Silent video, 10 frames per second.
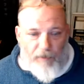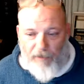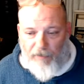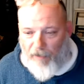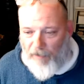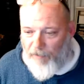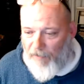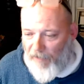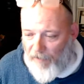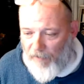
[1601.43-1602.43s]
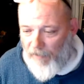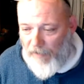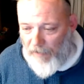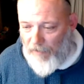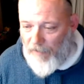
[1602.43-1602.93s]
We can talk about it.
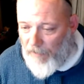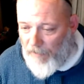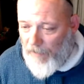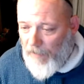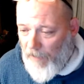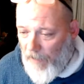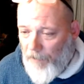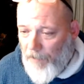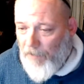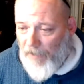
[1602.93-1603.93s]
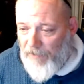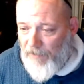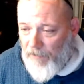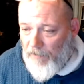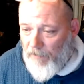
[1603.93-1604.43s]
I
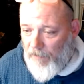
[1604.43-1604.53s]
realize that